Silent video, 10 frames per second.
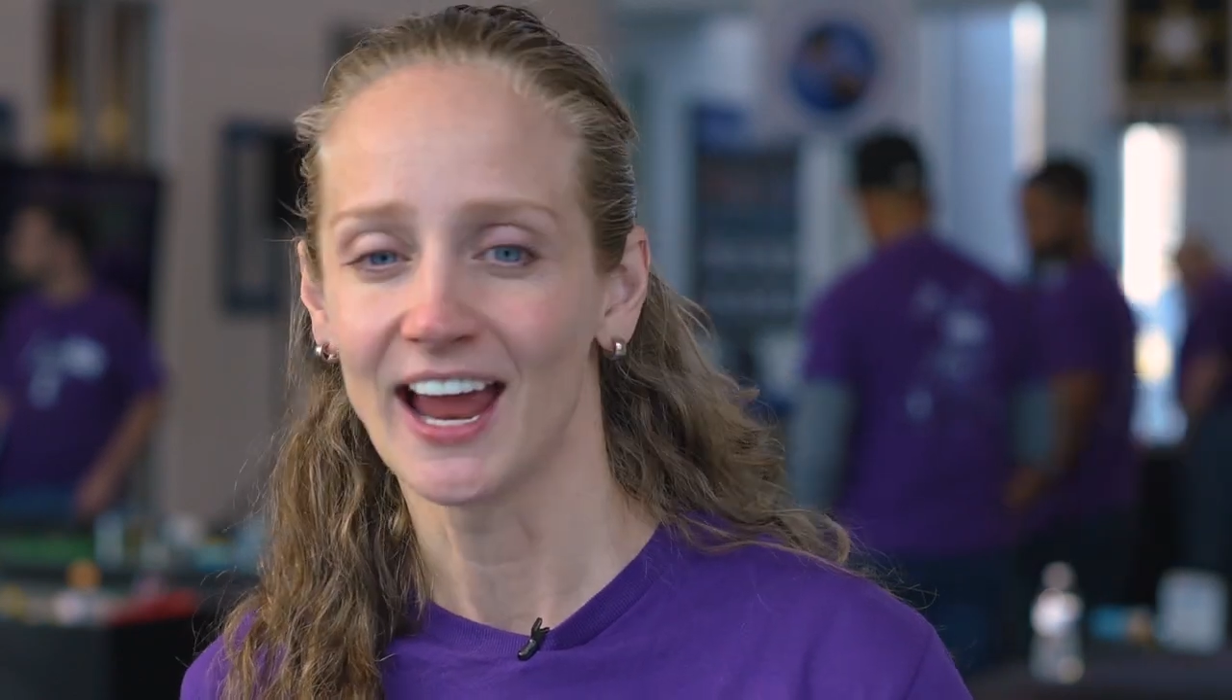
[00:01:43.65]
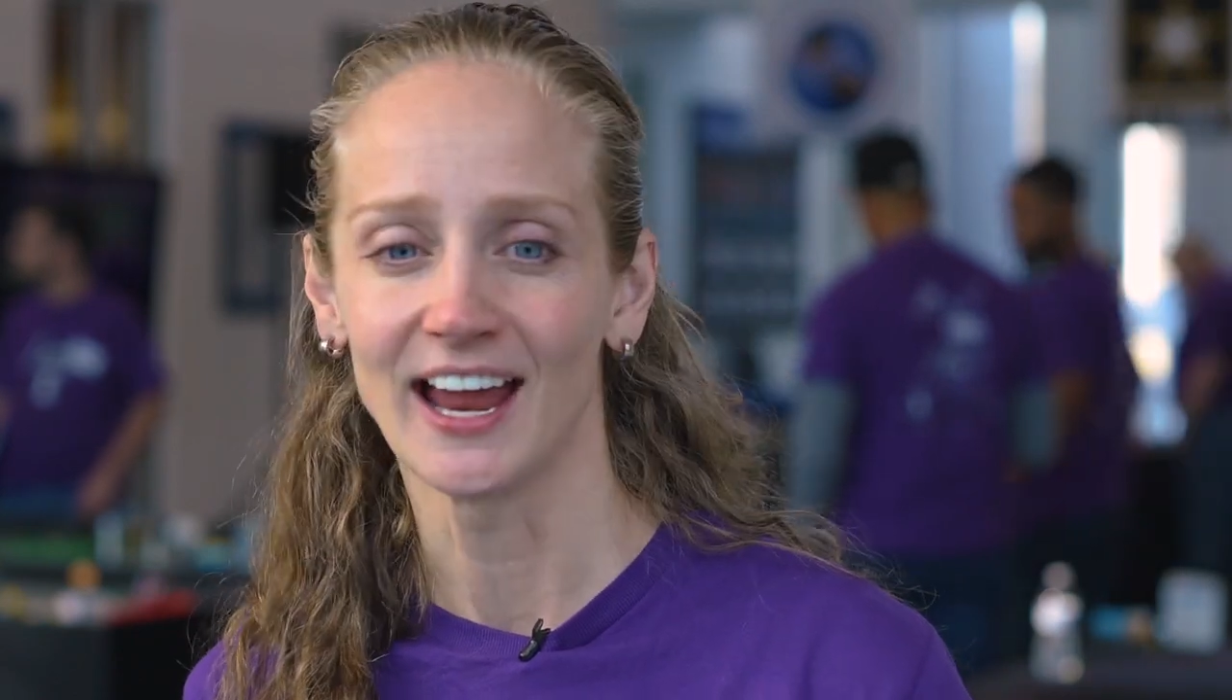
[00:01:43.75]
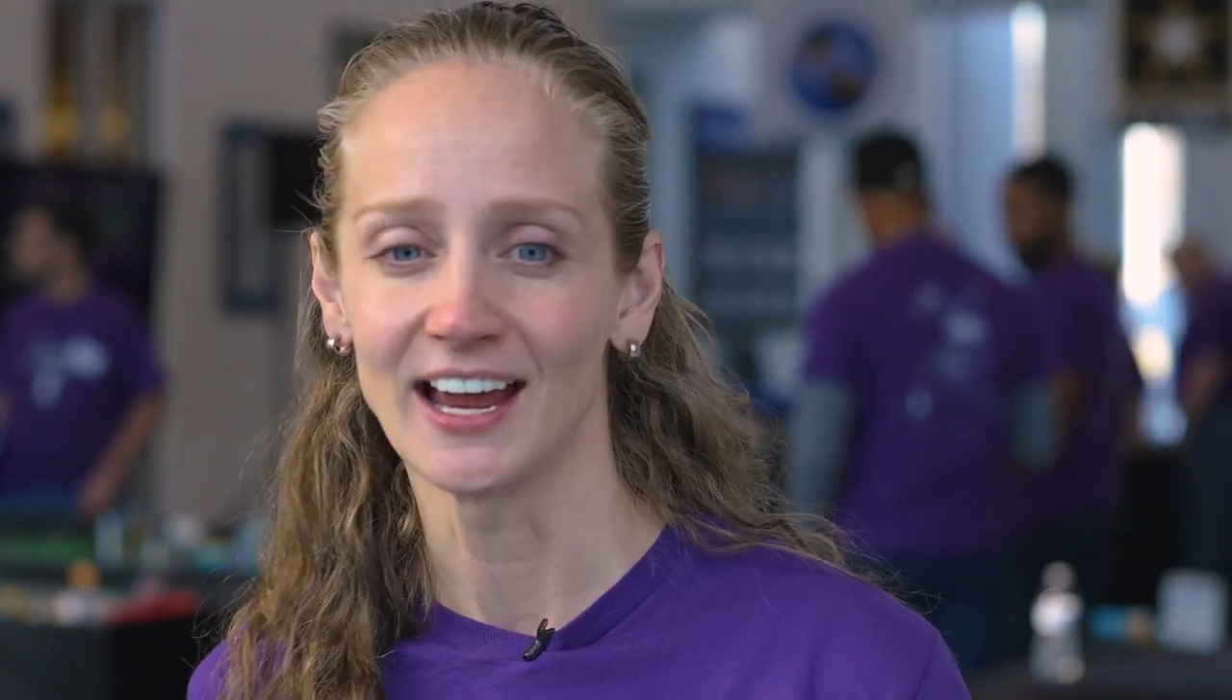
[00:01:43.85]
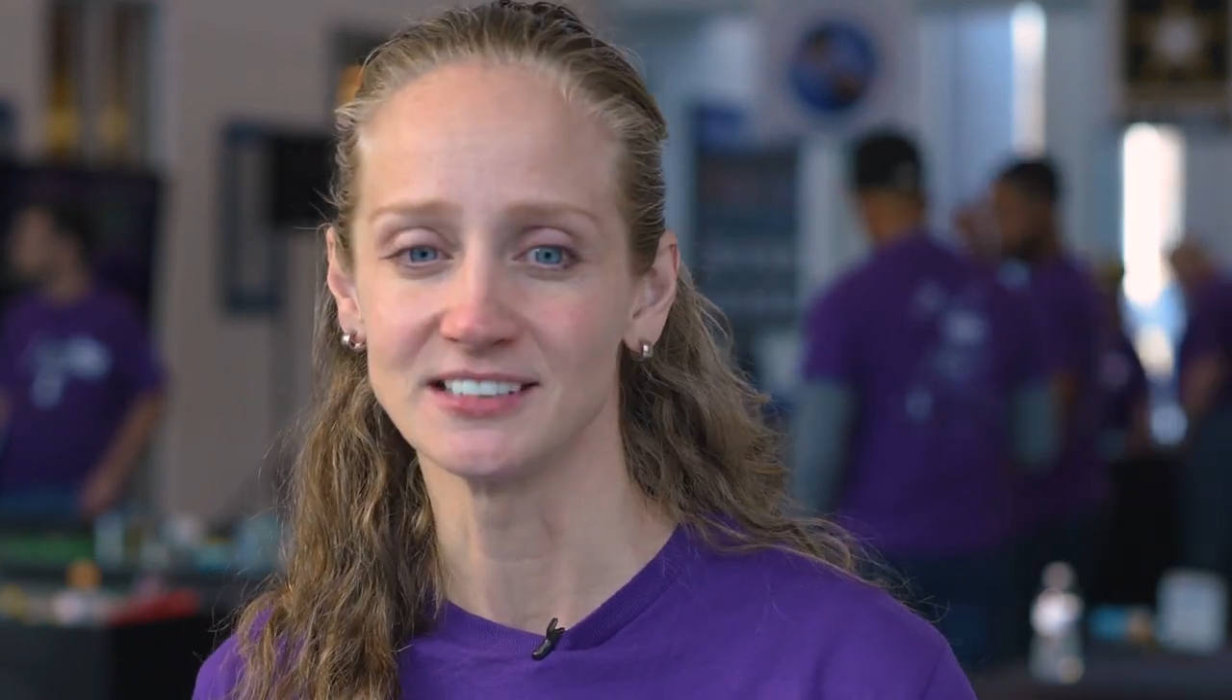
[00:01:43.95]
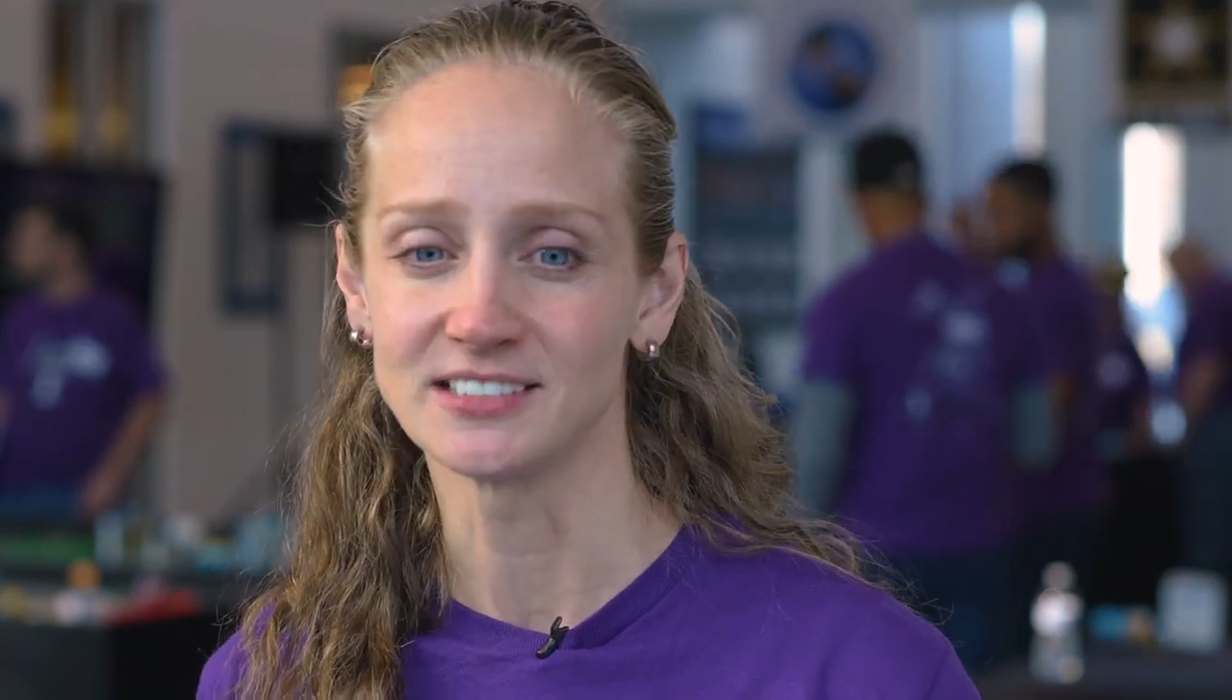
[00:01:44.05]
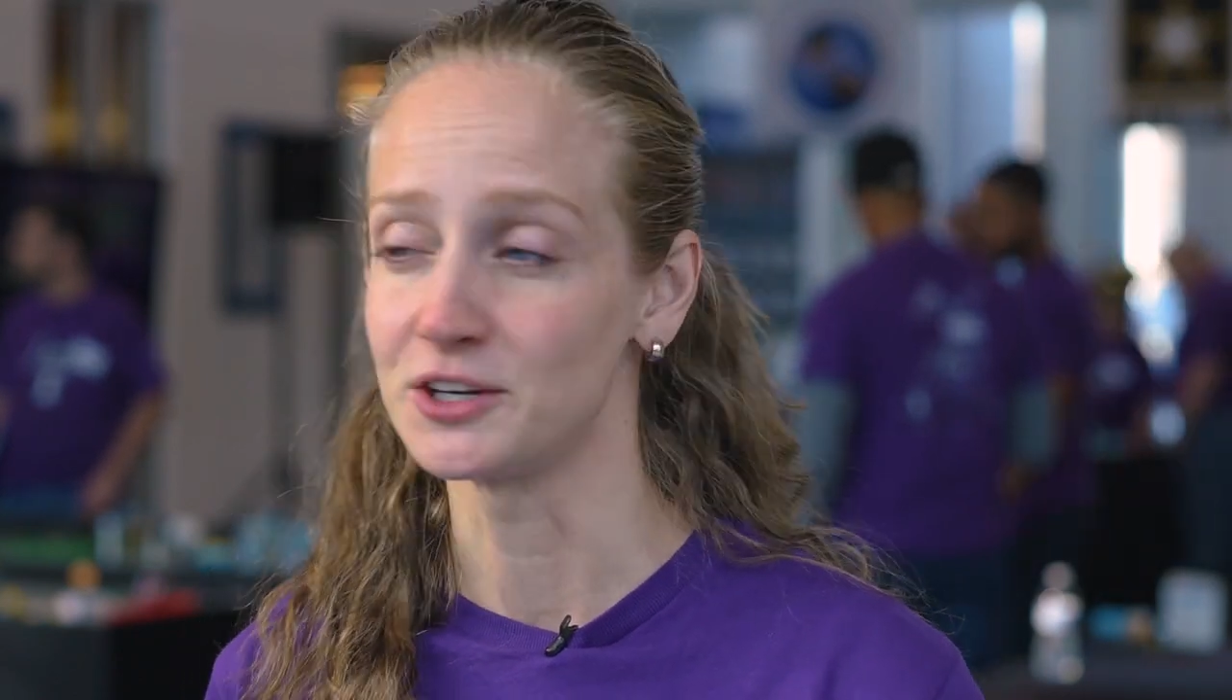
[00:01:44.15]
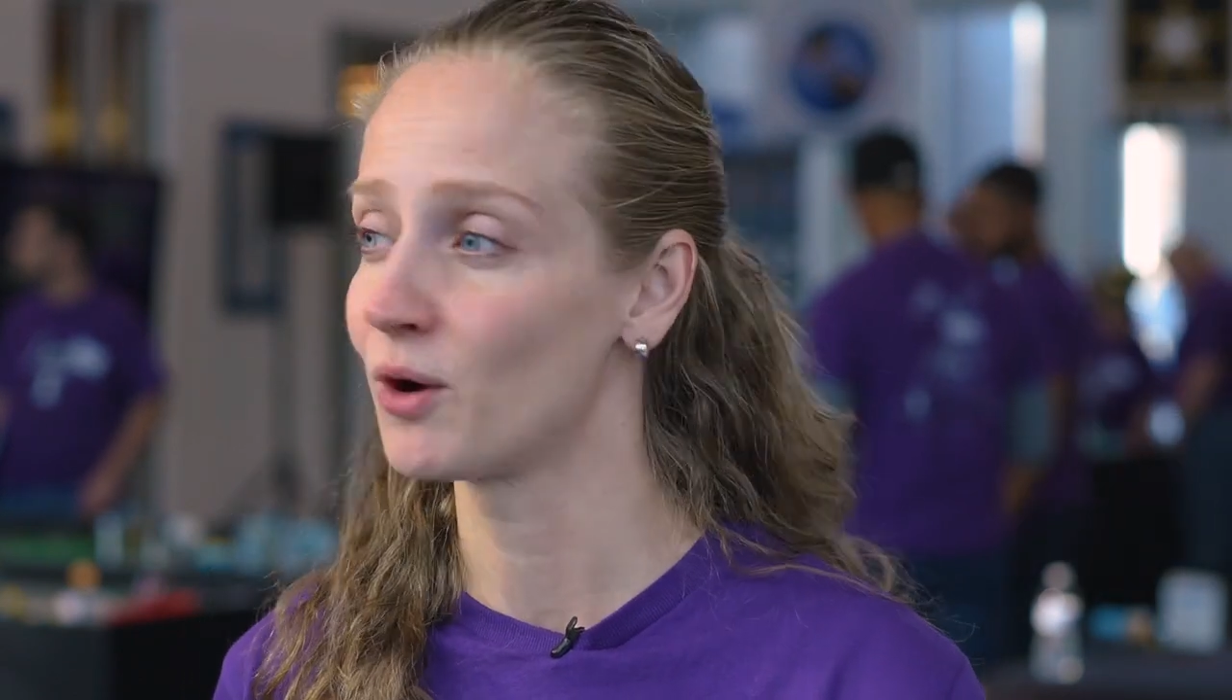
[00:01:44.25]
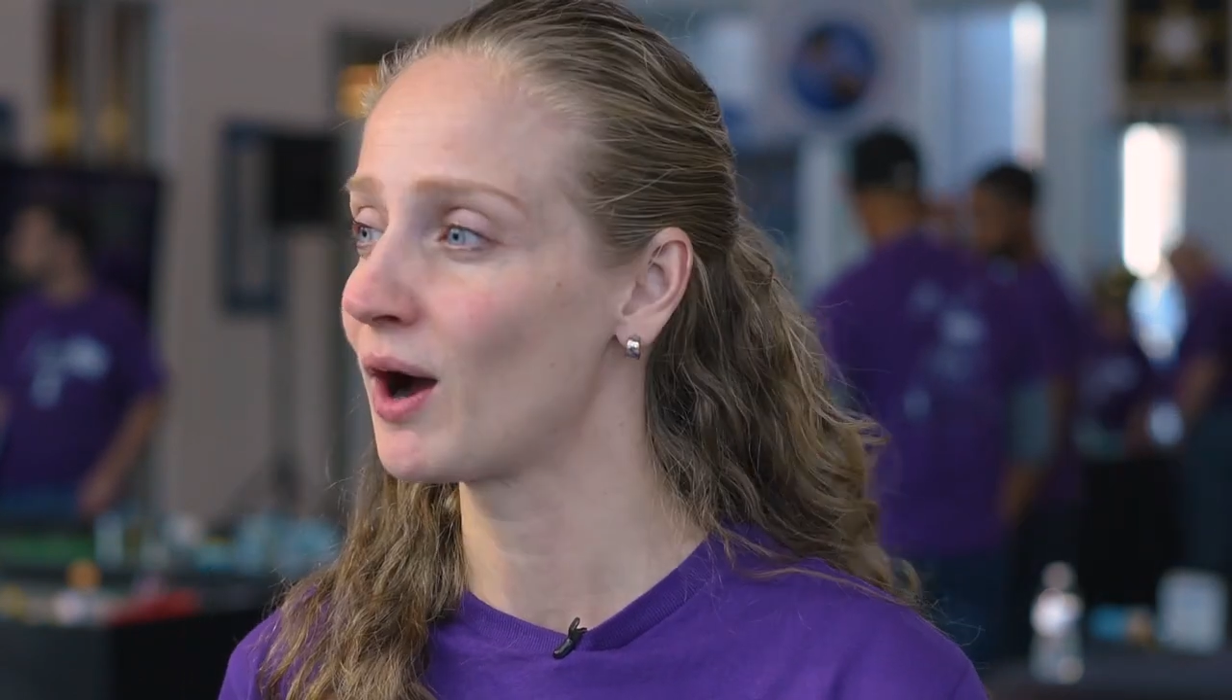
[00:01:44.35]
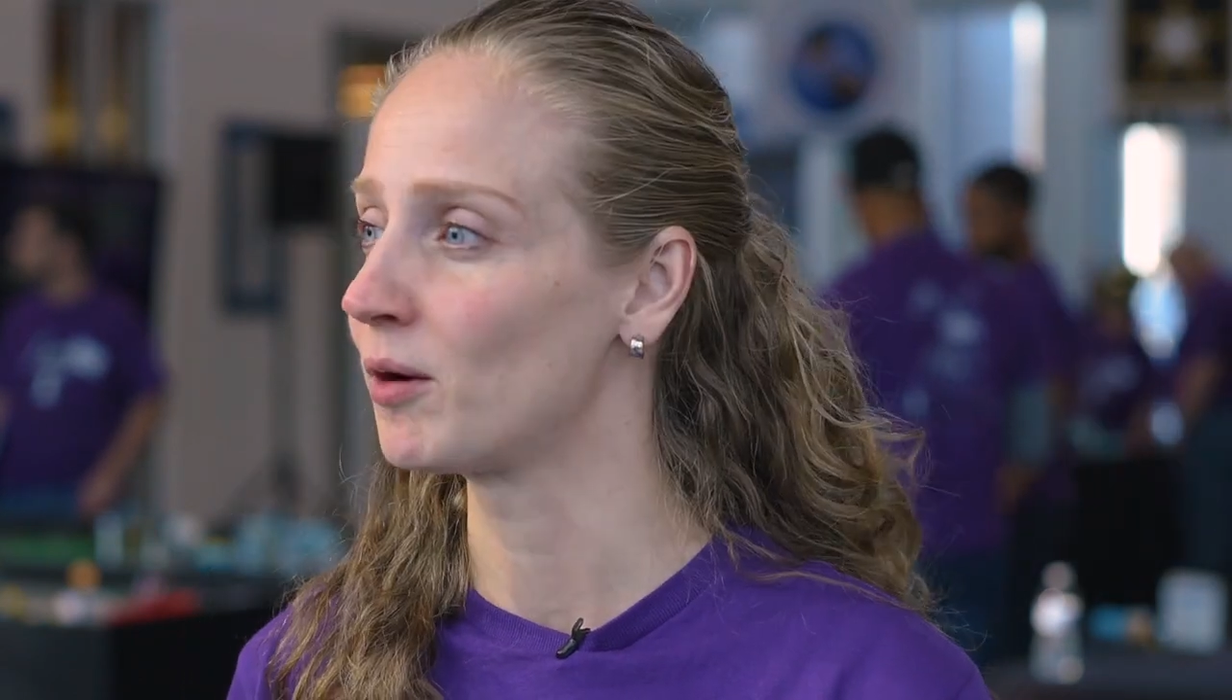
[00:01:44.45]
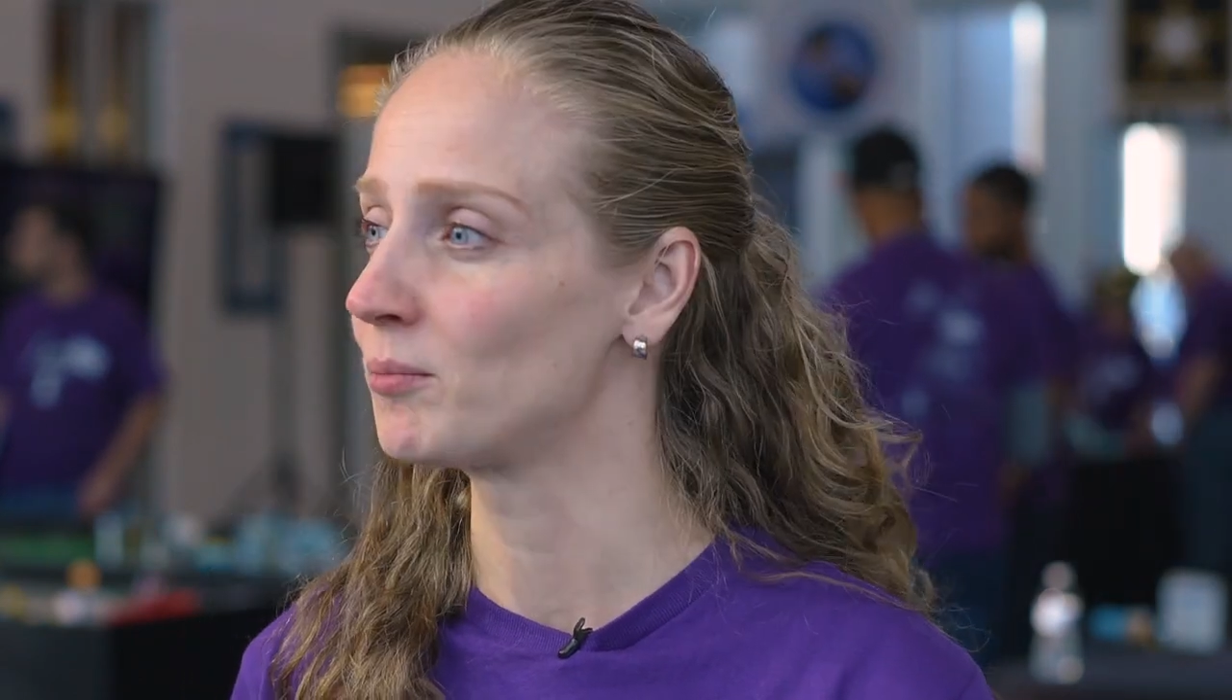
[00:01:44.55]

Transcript: and I know how